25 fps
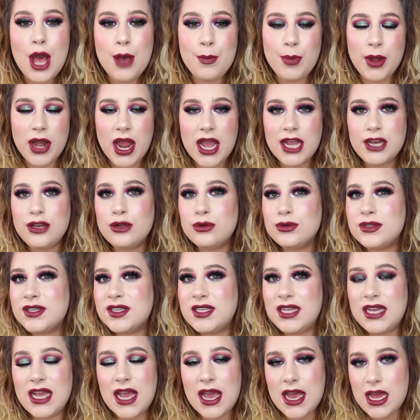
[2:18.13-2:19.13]
but I don't
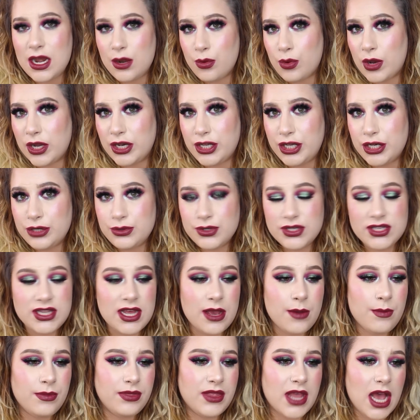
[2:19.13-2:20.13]
see anyone use
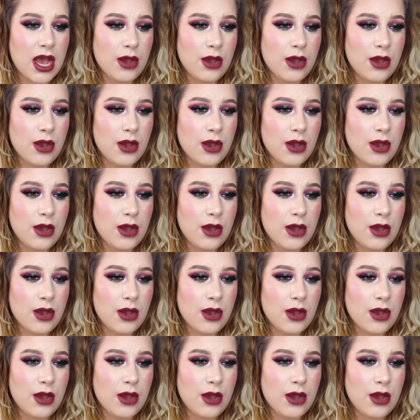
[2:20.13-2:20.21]
them.